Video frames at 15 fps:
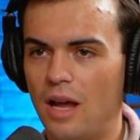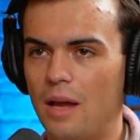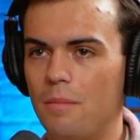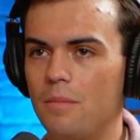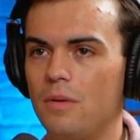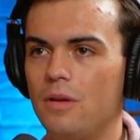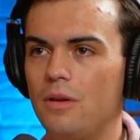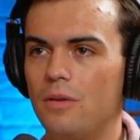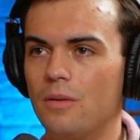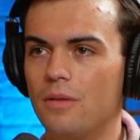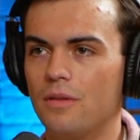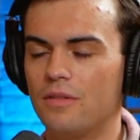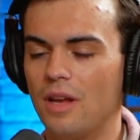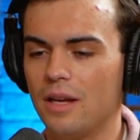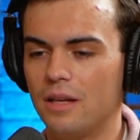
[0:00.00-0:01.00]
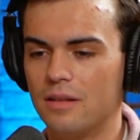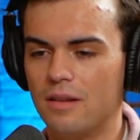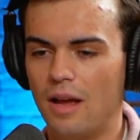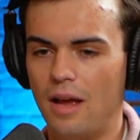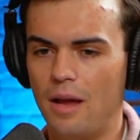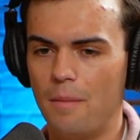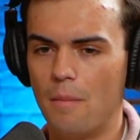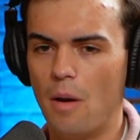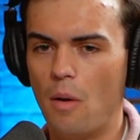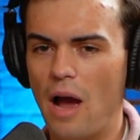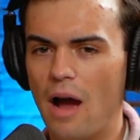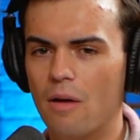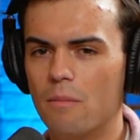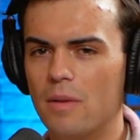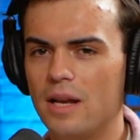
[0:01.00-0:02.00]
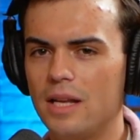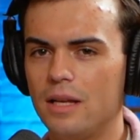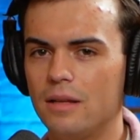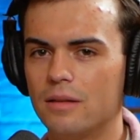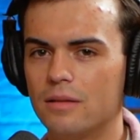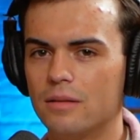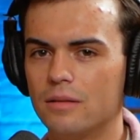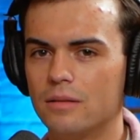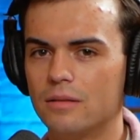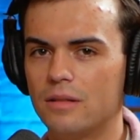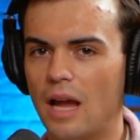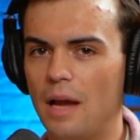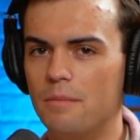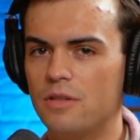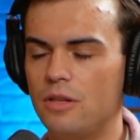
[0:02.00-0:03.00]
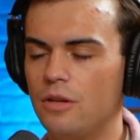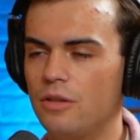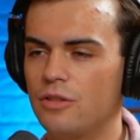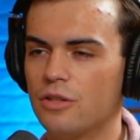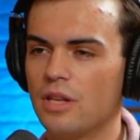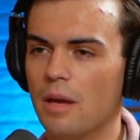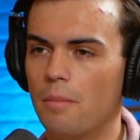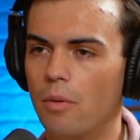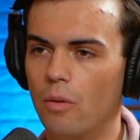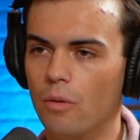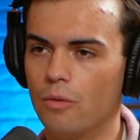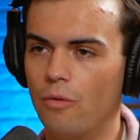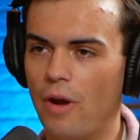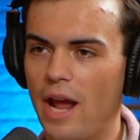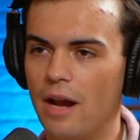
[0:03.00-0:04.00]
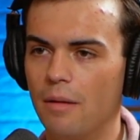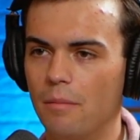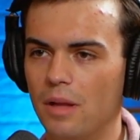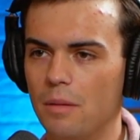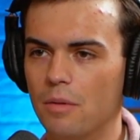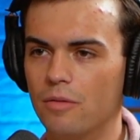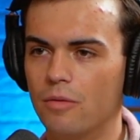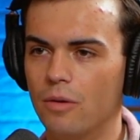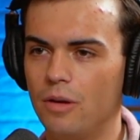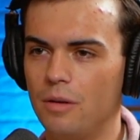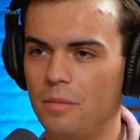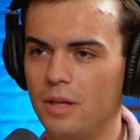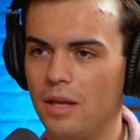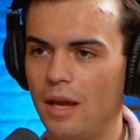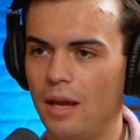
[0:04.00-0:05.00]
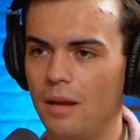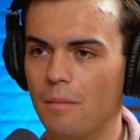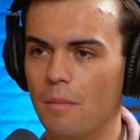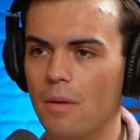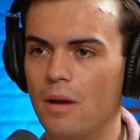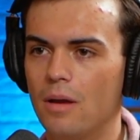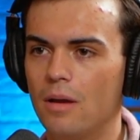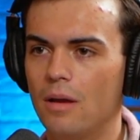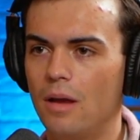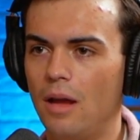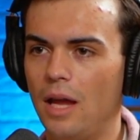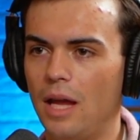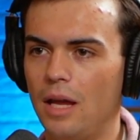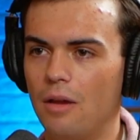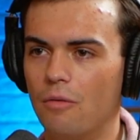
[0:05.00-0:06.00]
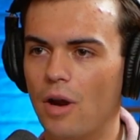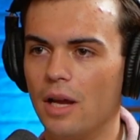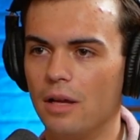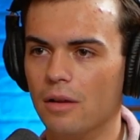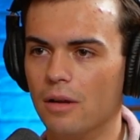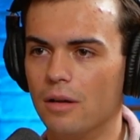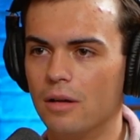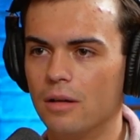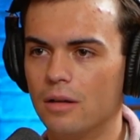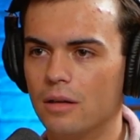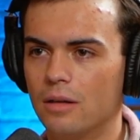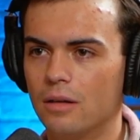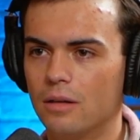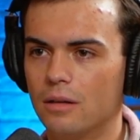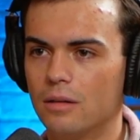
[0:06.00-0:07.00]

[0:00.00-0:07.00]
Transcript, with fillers: time you do it the second time how many times did you just get pulled randomly before you became a regular i think